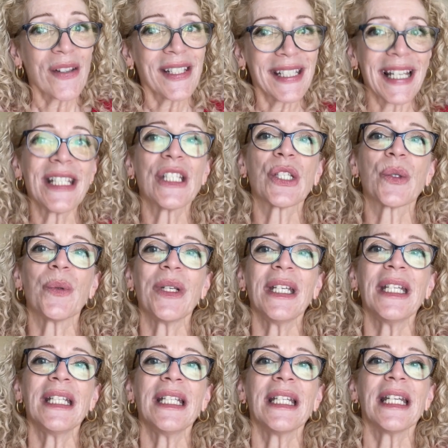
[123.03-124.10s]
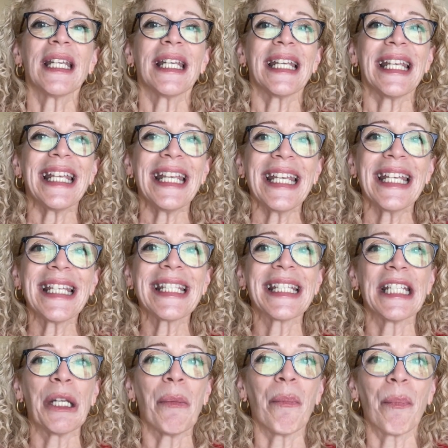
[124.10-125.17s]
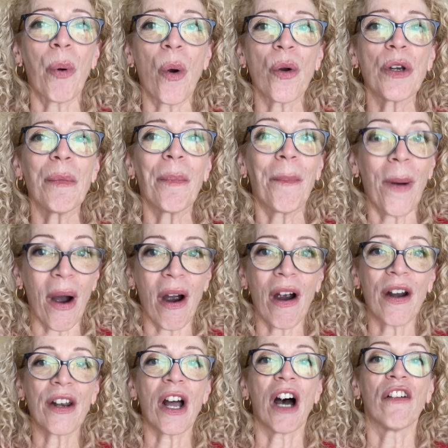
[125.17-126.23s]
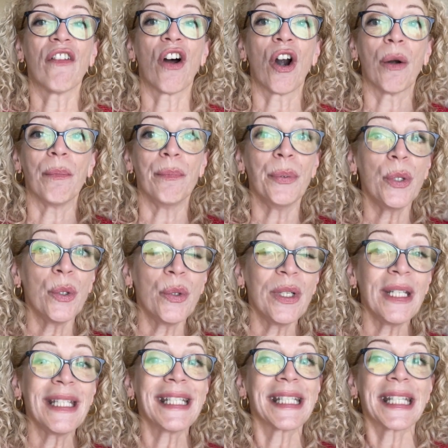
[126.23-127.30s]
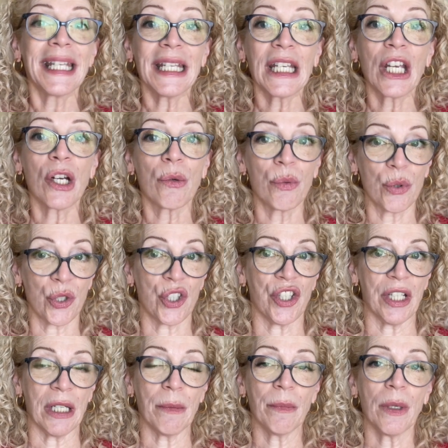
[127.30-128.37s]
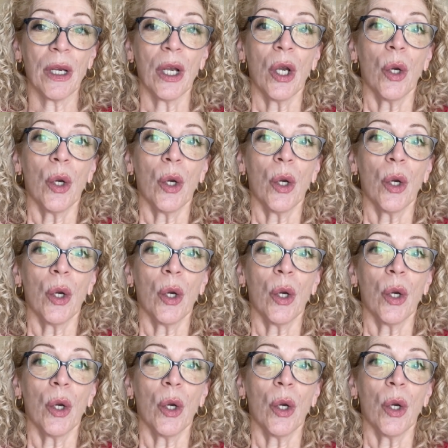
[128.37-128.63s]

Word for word: sunscreen is an important part of our beauty skincare regime,